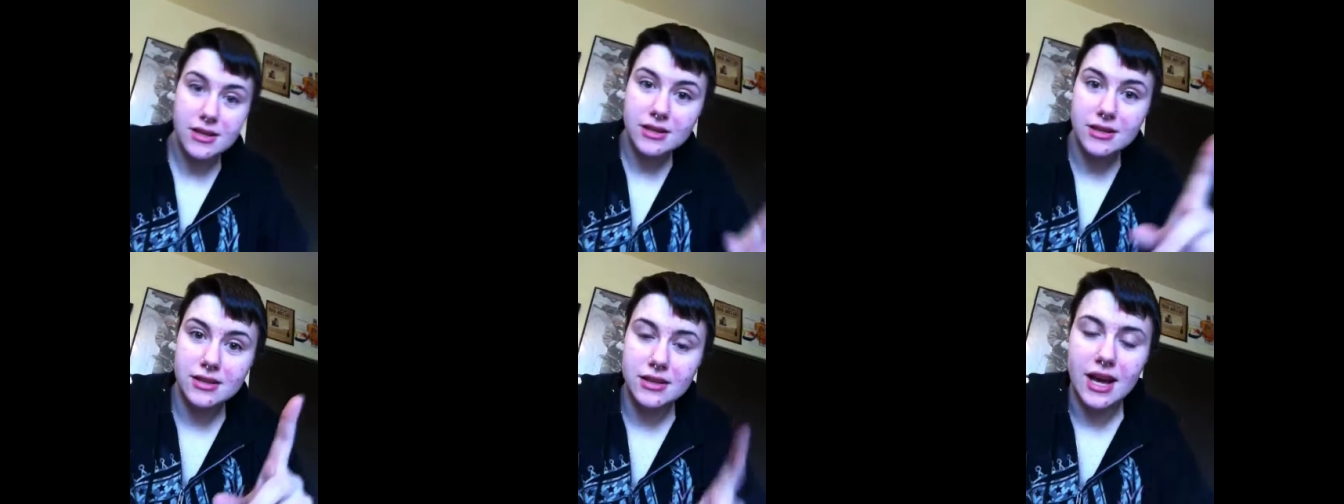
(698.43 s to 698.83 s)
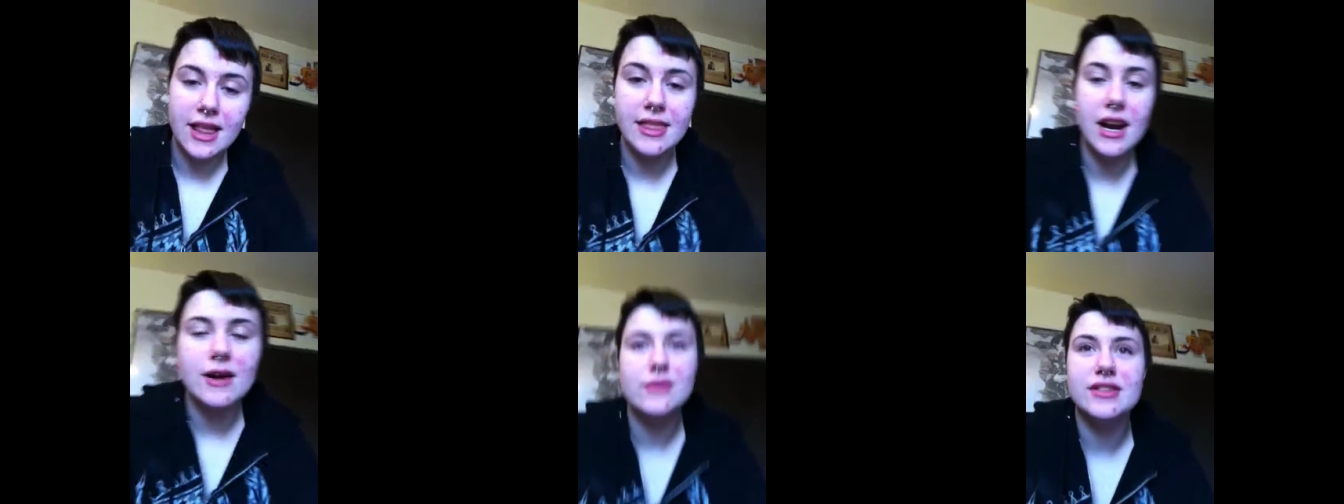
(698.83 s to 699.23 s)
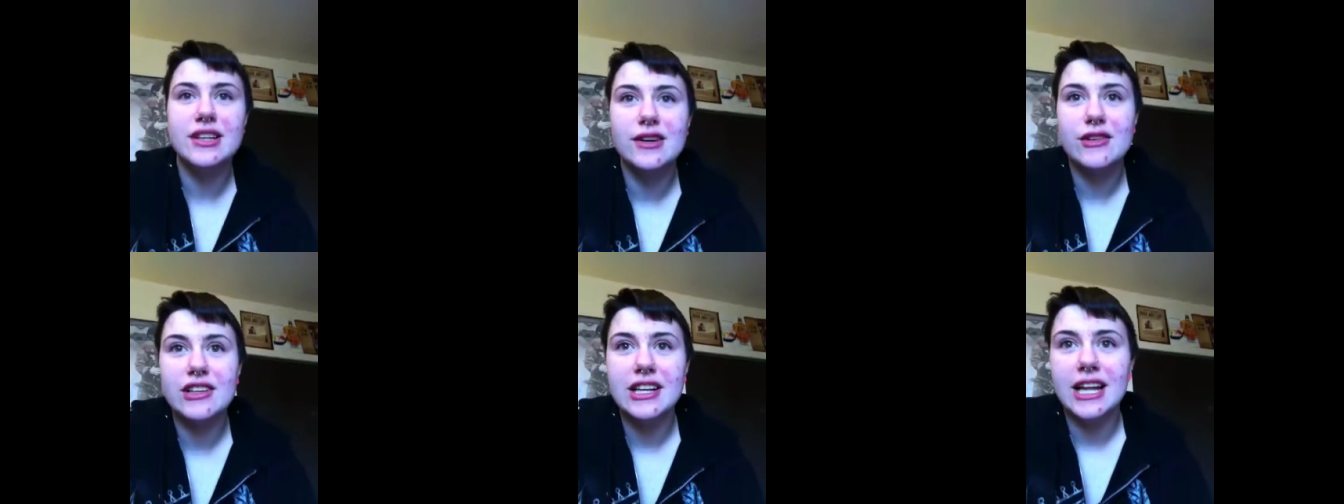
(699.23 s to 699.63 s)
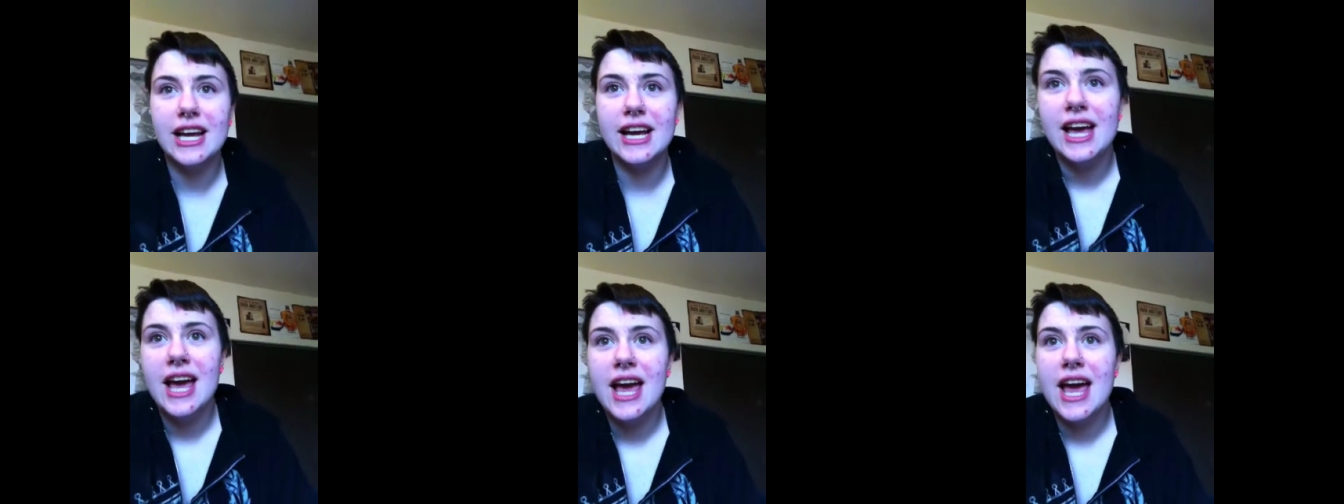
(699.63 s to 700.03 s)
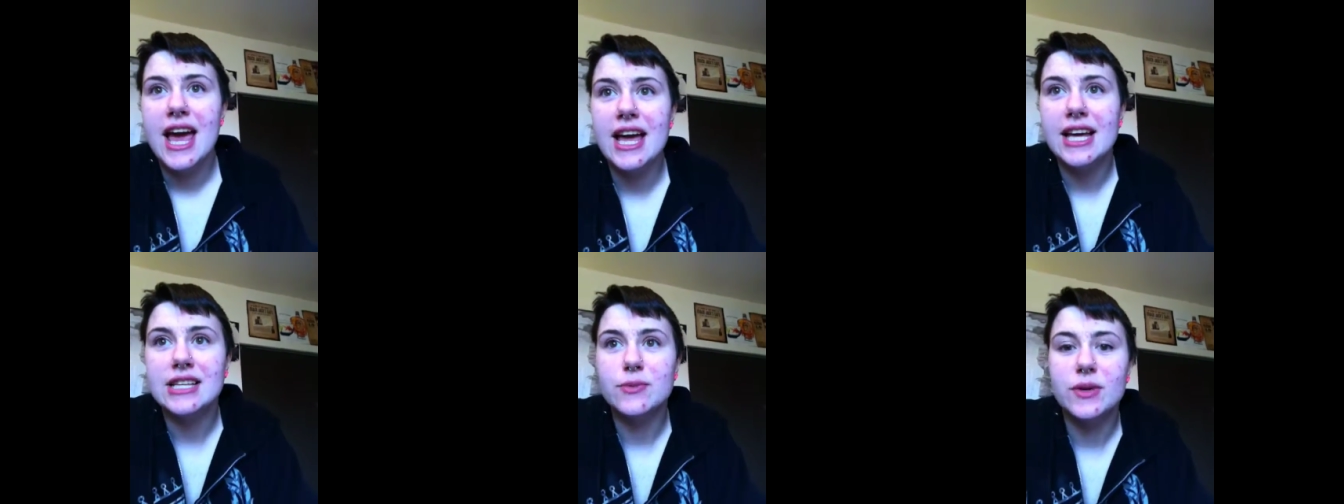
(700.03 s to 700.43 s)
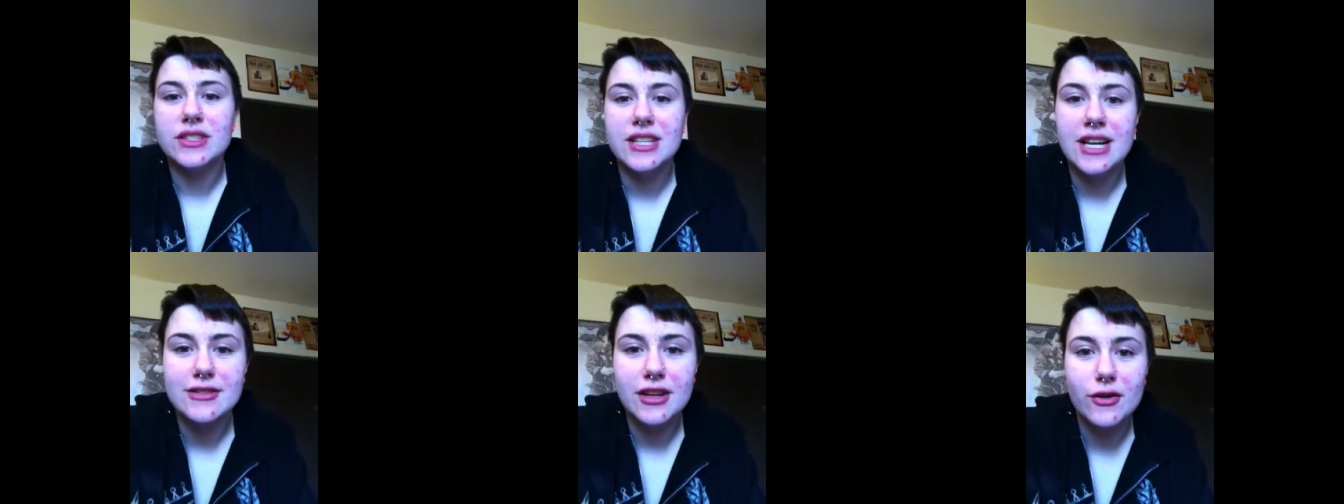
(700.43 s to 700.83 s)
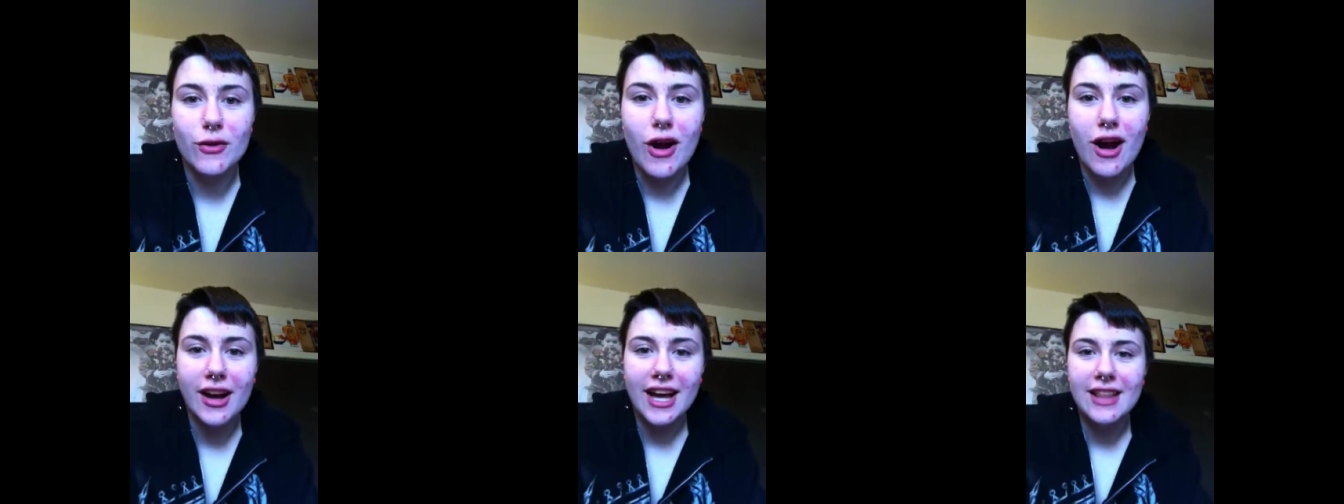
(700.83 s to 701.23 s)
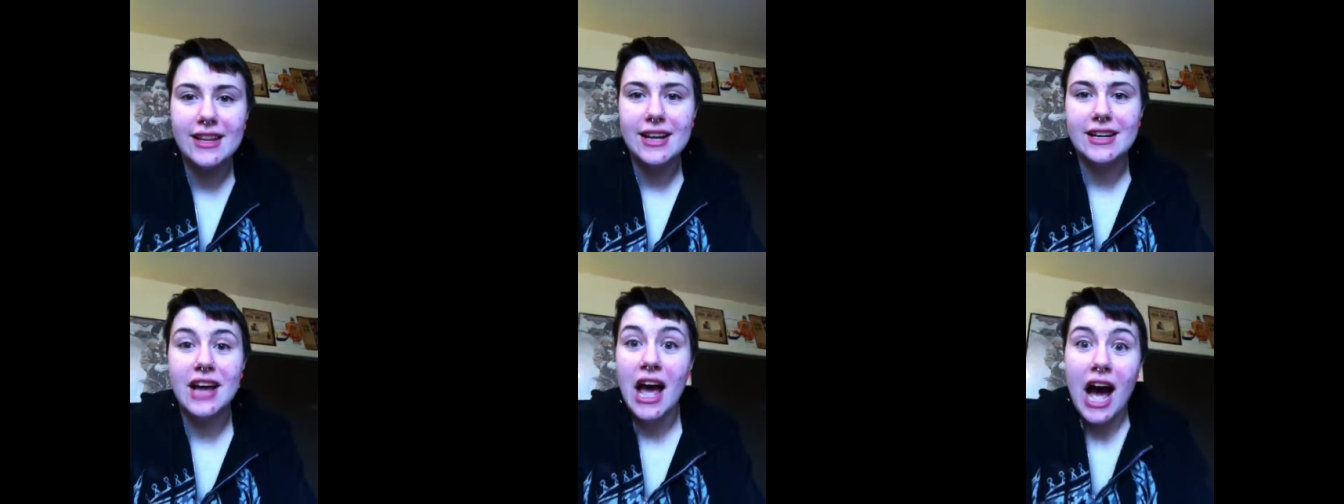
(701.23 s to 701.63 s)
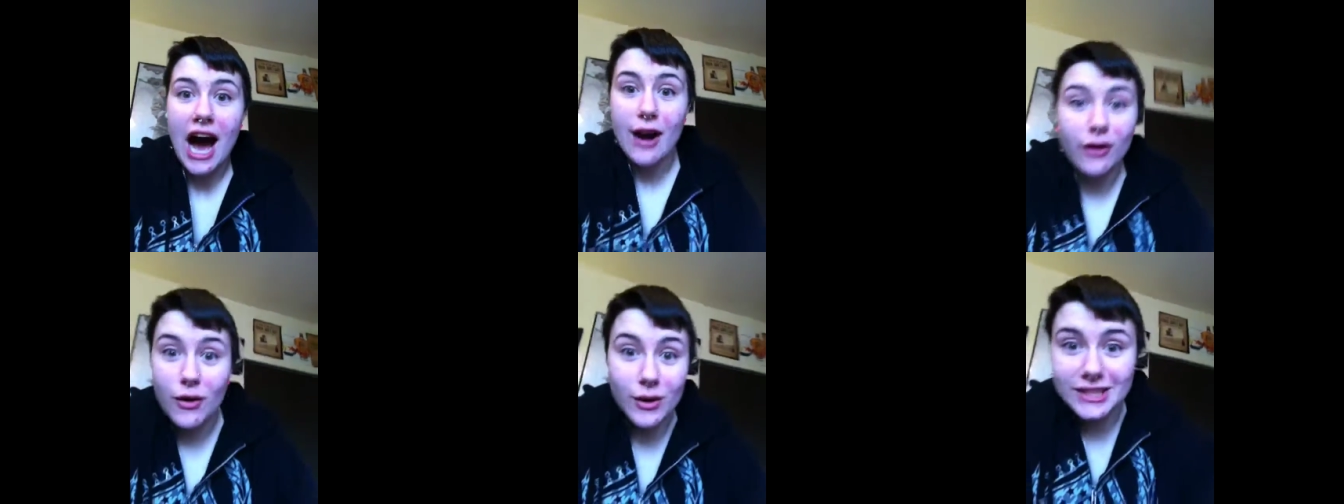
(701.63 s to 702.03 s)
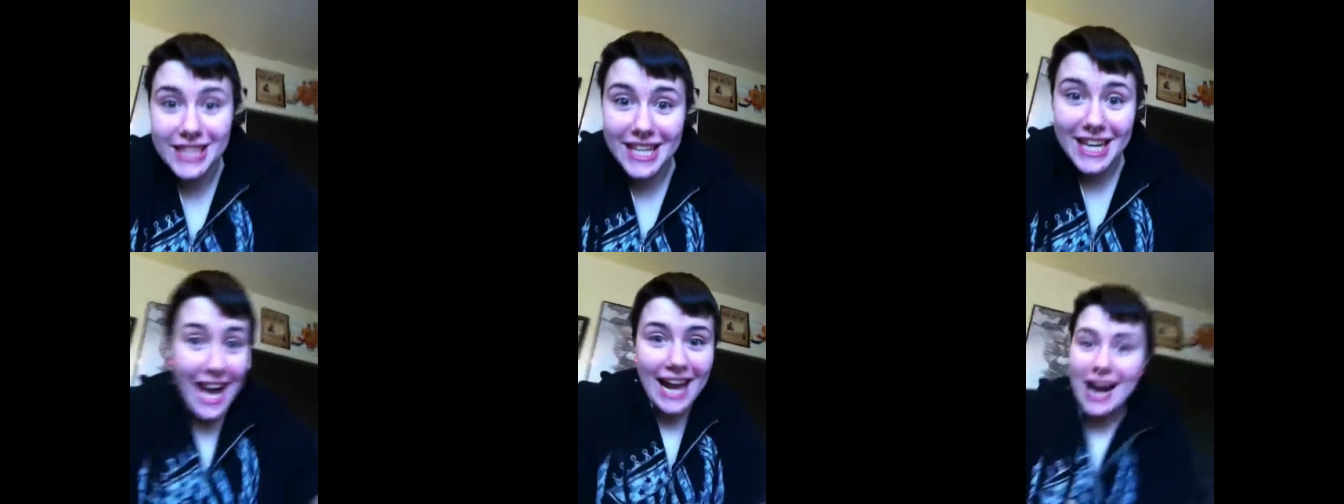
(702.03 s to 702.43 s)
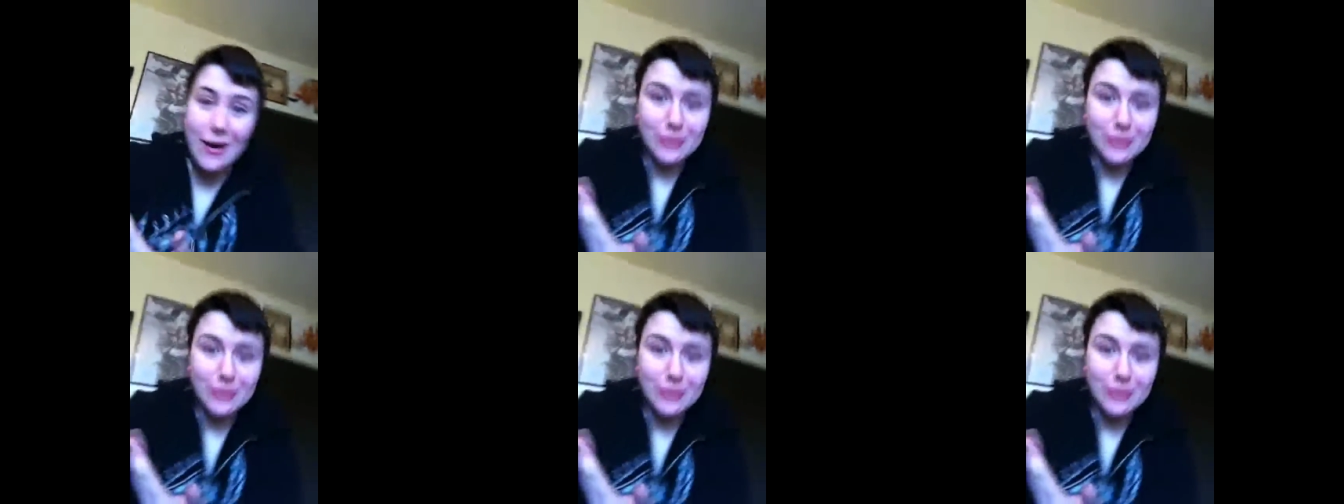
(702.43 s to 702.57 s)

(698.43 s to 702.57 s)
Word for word: mm, and then I was literally like, hey, guess what? Today's gonna rock. And then, I don't know, it did. And